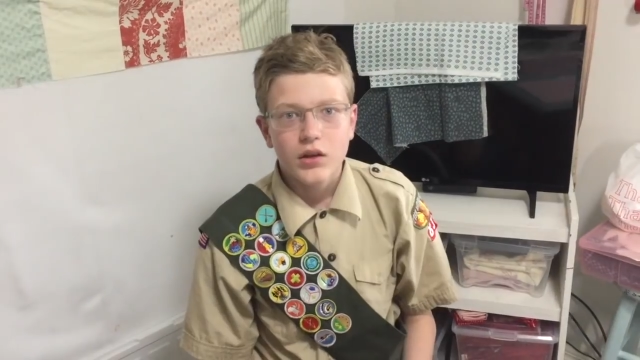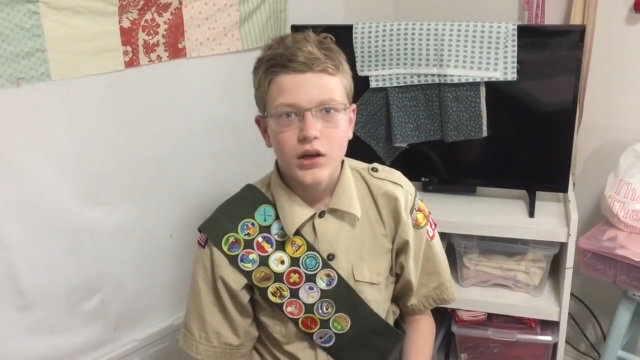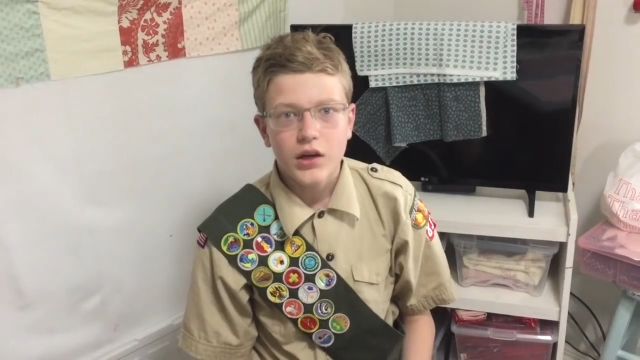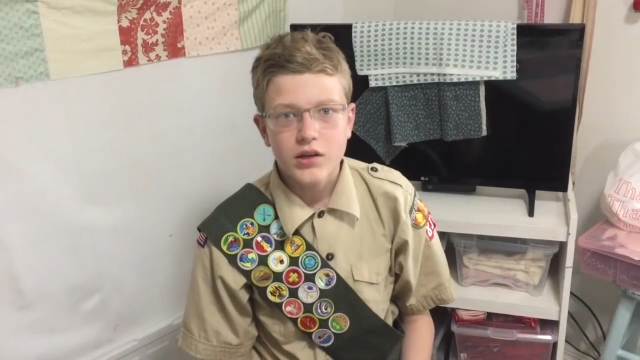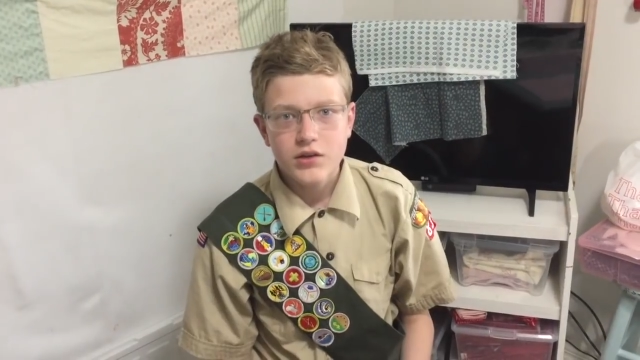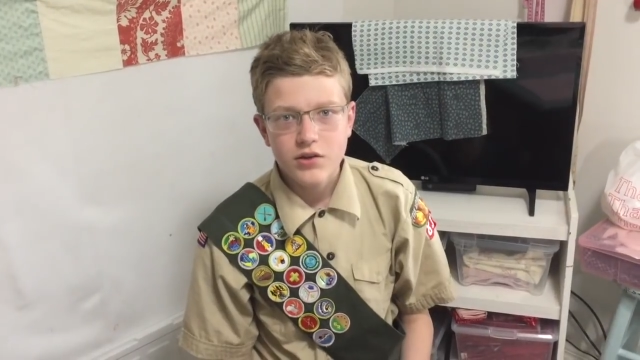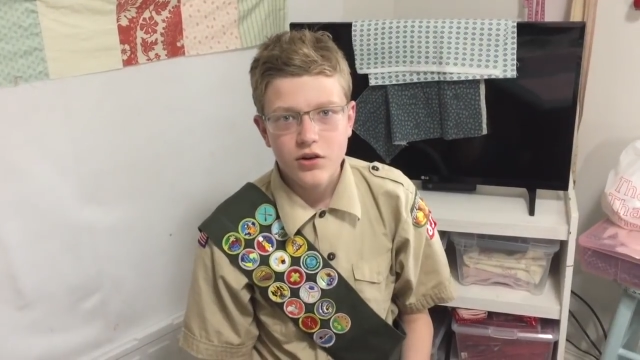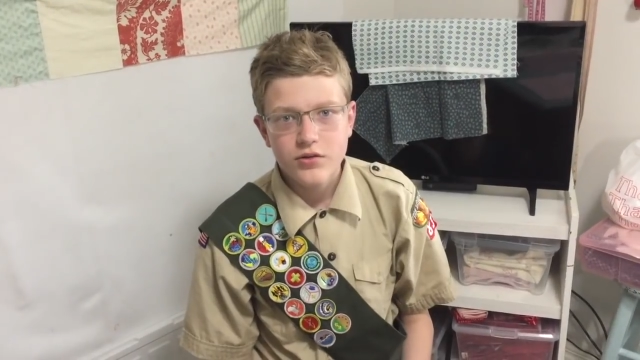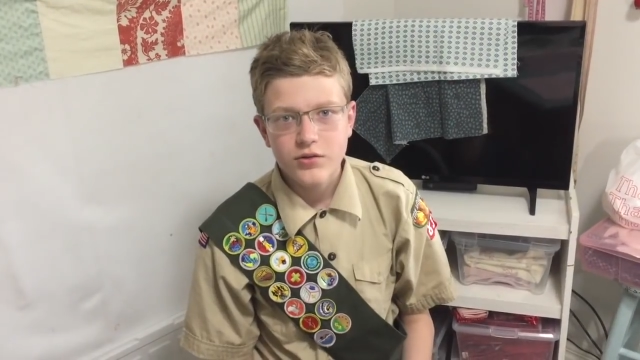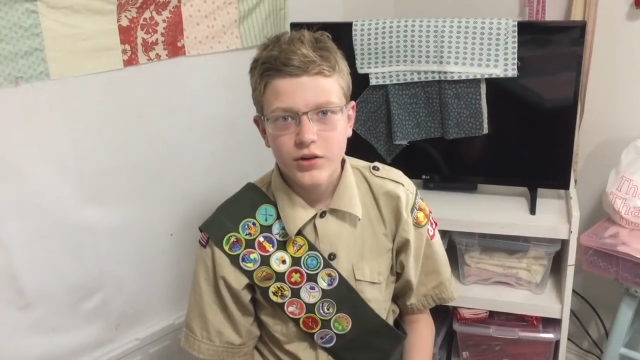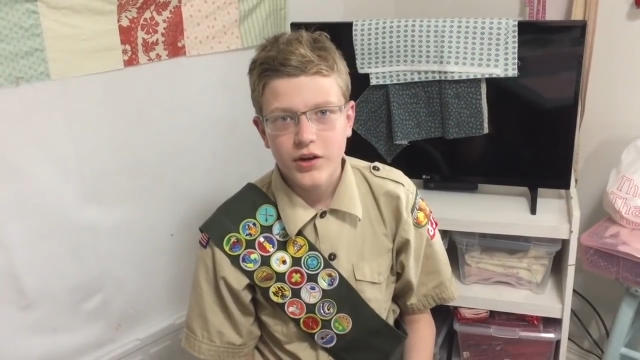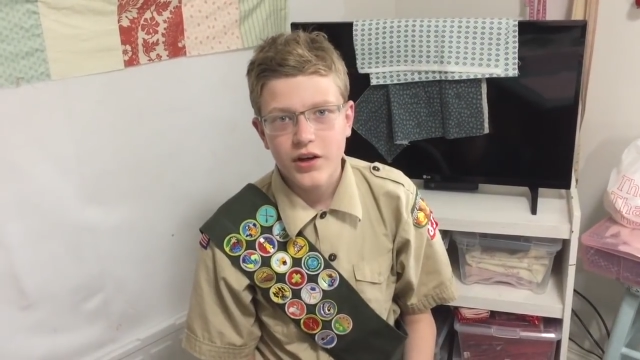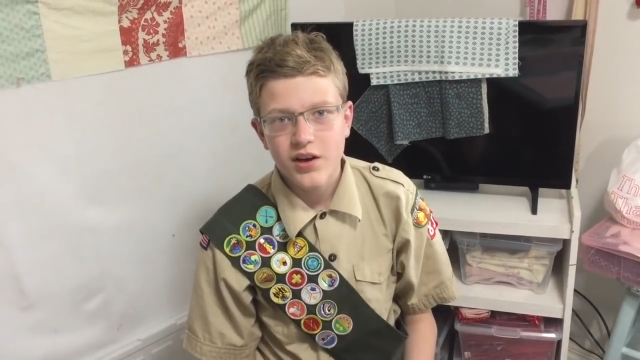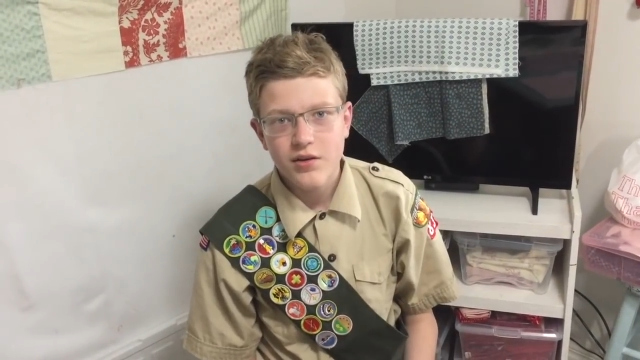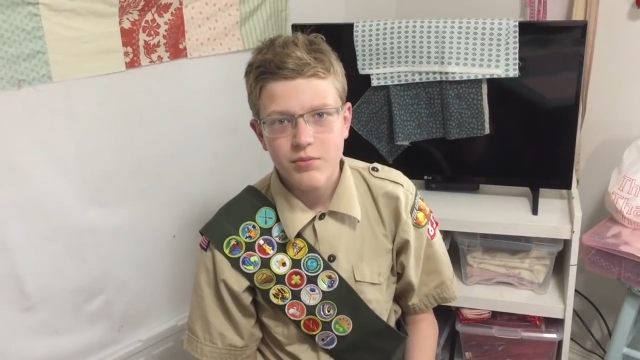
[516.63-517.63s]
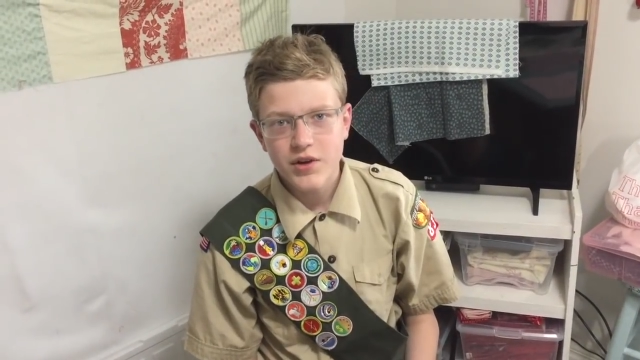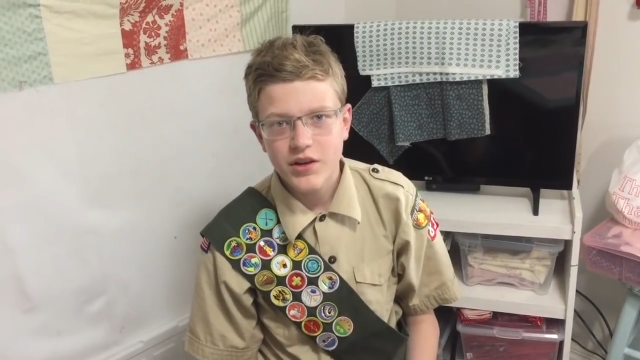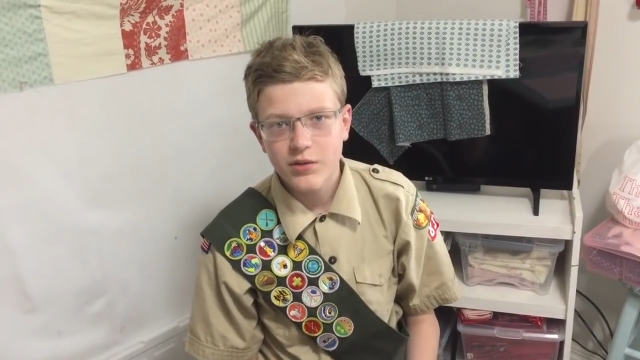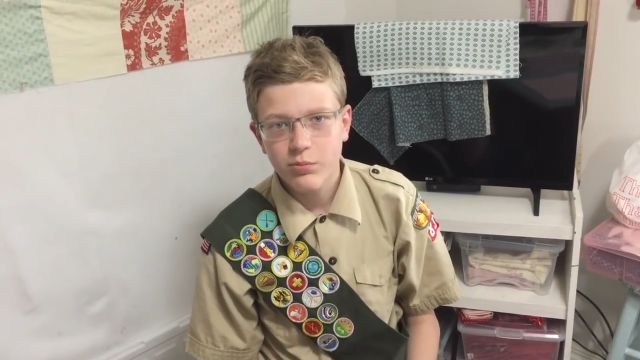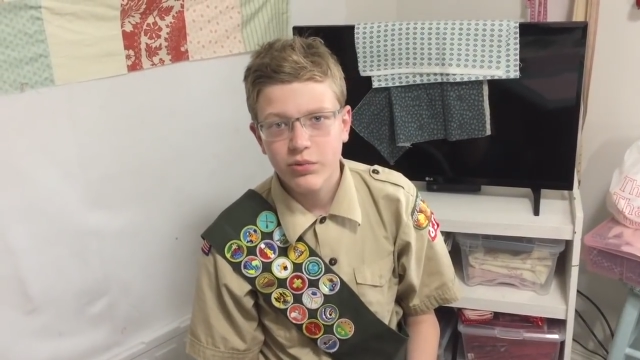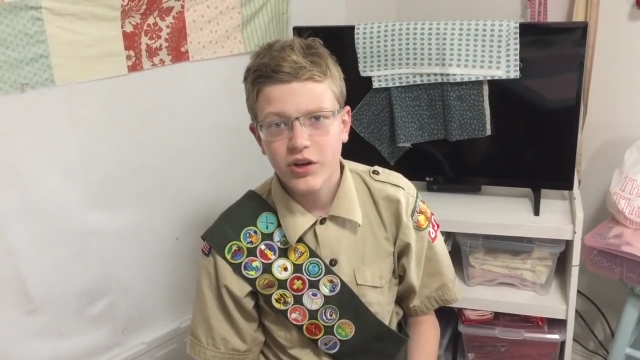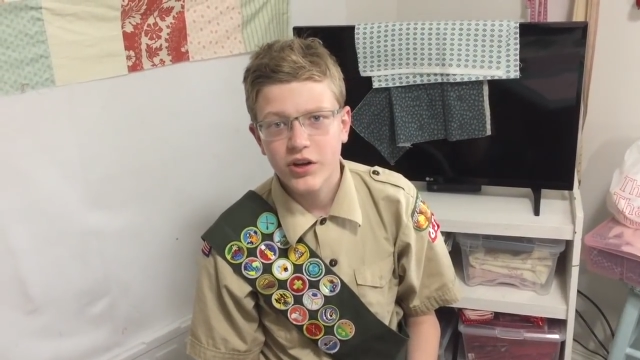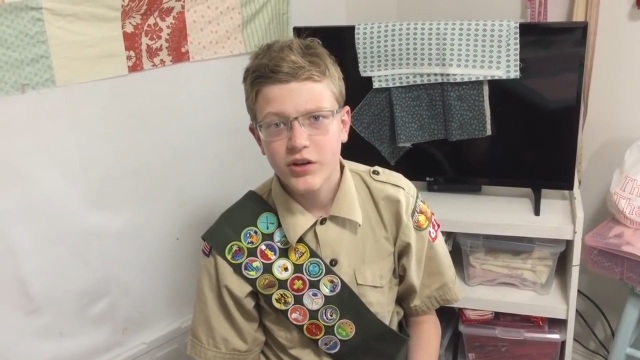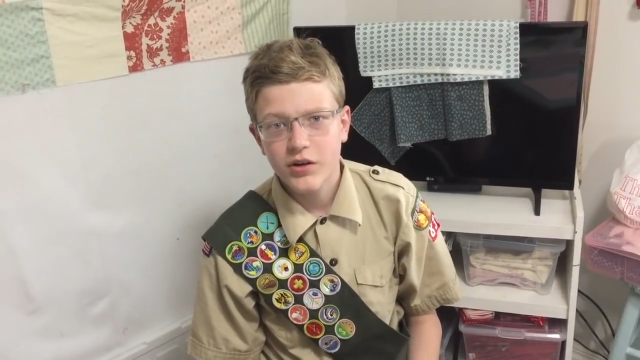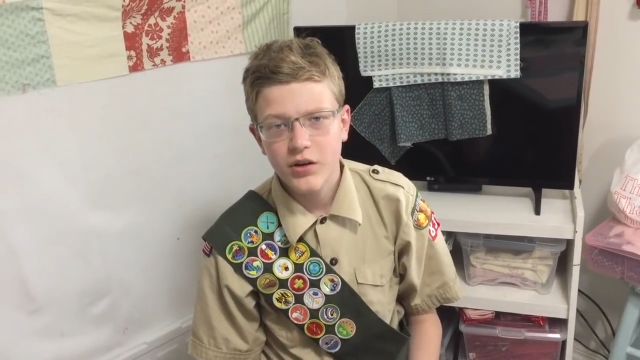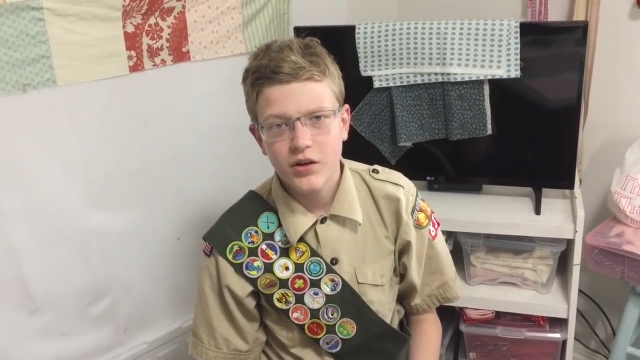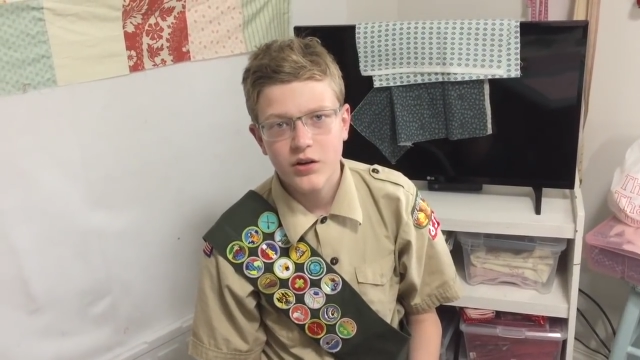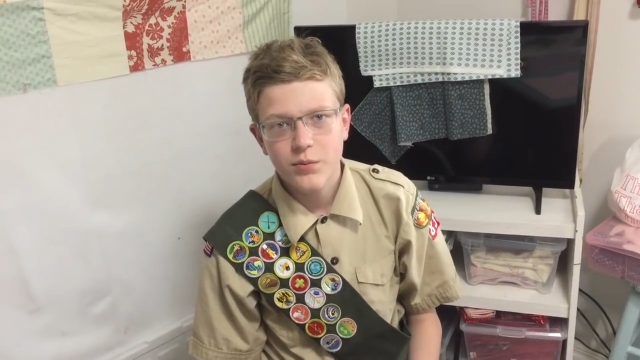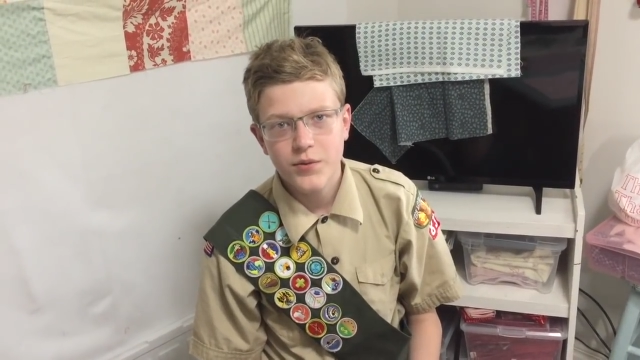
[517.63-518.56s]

I showed you how to make a blanket,